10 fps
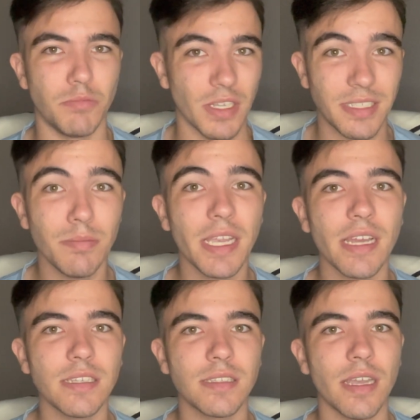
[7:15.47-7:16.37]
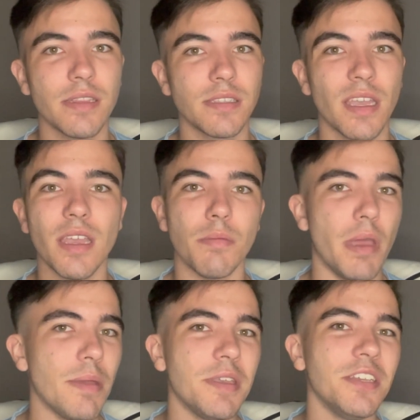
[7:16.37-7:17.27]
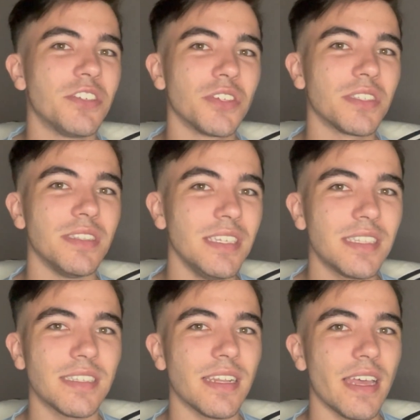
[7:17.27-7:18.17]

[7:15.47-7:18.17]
doesn't make any sense. Maybe he just needs that